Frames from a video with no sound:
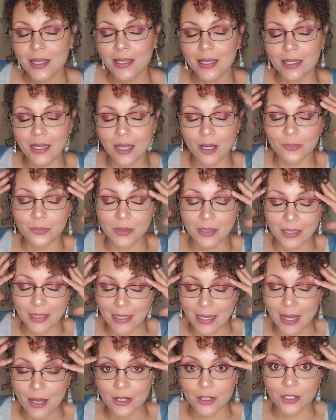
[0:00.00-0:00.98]
can help you
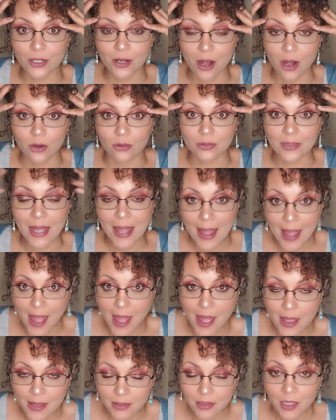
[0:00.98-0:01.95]
get out of your own
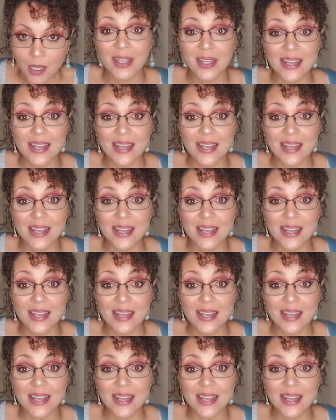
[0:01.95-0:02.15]
head,